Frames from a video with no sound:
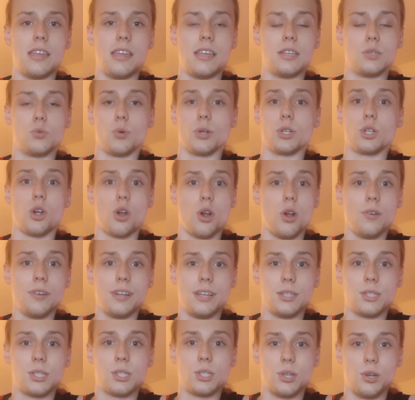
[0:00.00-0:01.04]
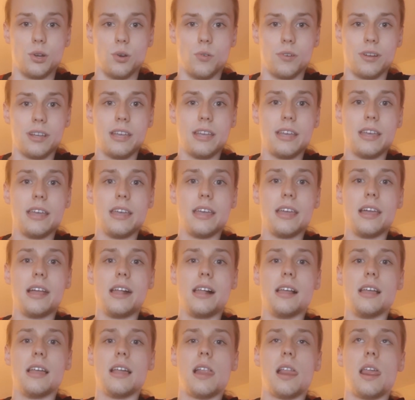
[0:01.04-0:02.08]
is returning soon.
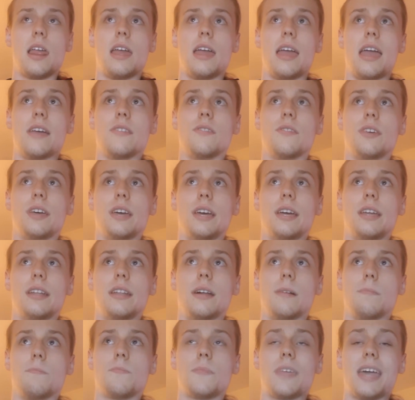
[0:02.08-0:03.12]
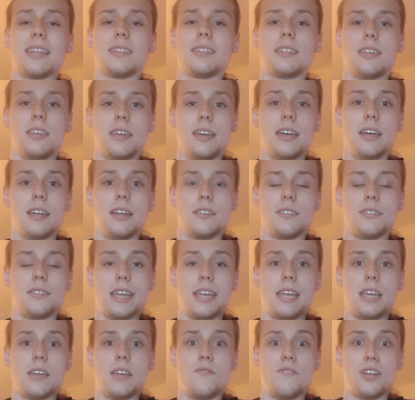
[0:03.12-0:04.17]
And then, at the end,
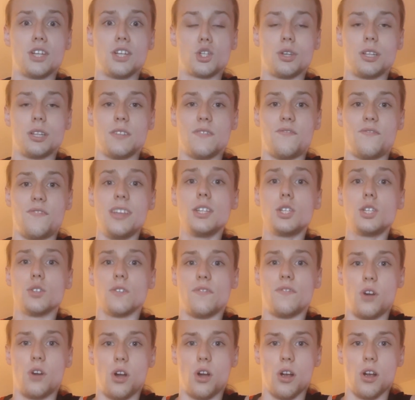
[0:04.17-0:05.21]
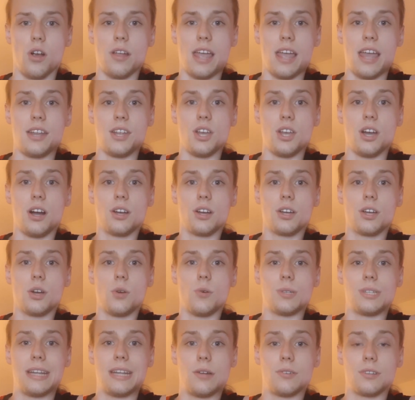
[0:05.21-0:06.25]
they eventually defeat Jafar, and Iago
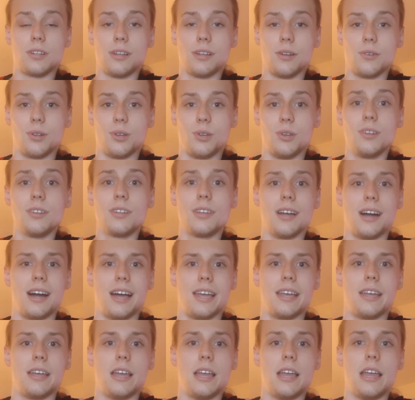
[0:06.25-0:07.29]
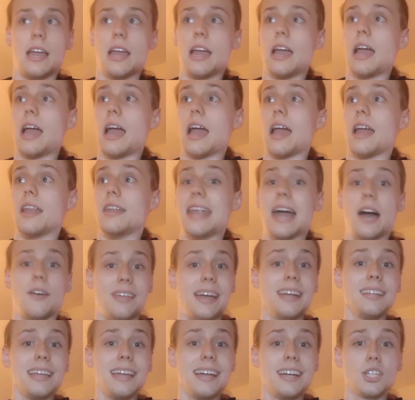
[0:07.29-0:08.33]
is now declared a good guy. Now,
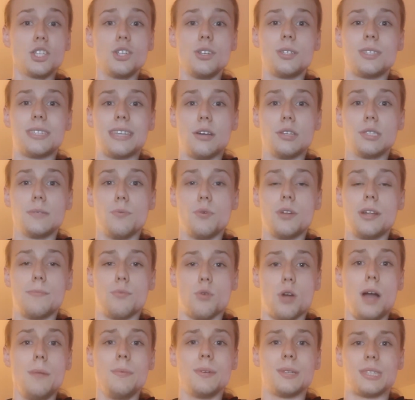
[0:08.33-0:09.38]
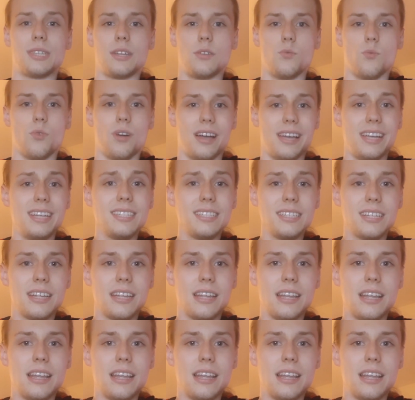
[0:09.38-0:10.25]
that actually sounds pretty promising, right?